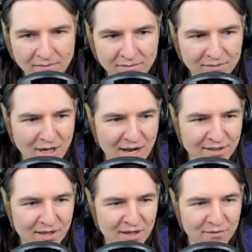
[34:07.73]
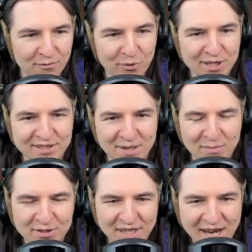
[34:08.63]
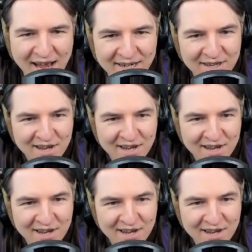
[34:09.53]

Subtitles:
Done. Weird symbols again.